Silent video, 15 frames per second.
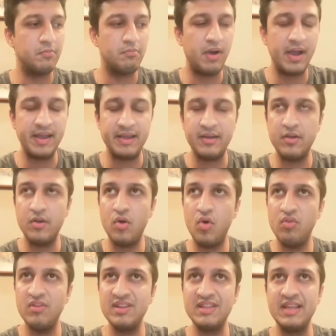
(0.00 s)
By
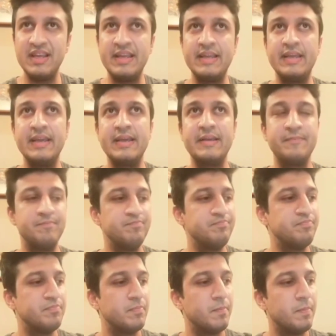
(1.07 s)
overthinking,
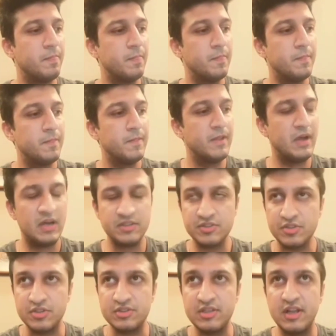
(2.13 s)

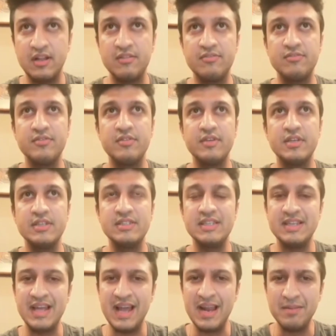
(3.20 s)
ask yourself, is
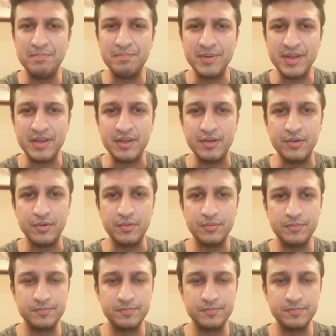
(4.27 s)
it helping you?